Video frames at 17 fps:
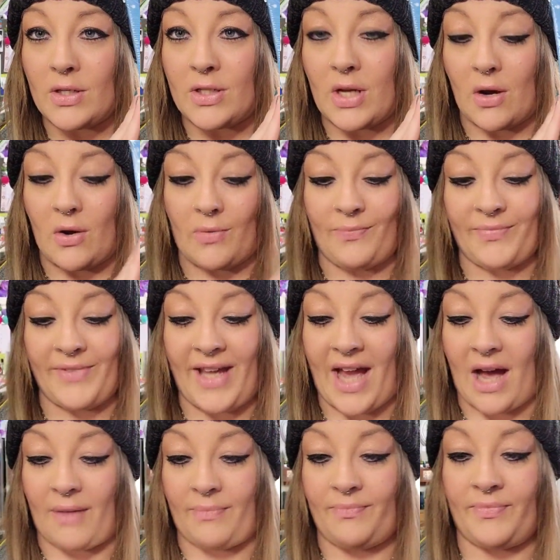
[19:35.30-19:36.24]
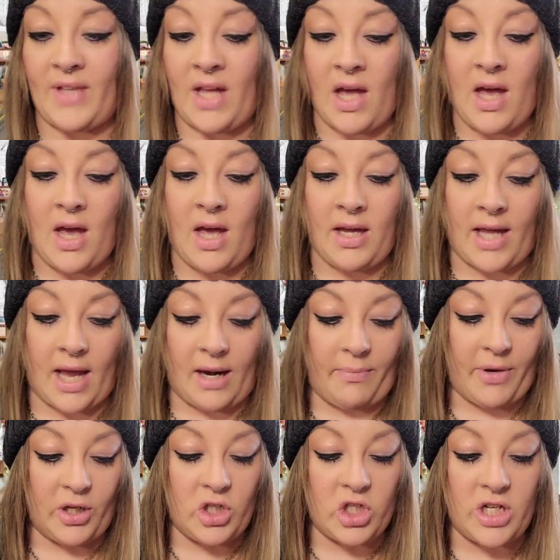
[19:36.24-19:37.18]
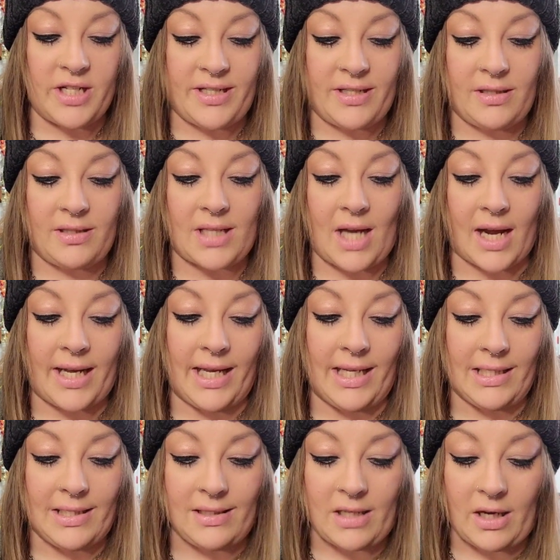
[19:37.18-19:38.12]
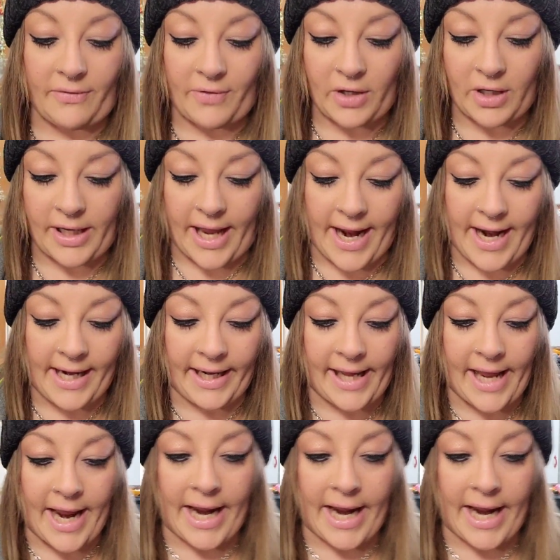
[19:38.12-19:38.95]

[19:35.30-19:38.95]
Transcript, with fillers: So yeah, got a bunch of stocking stuffer candy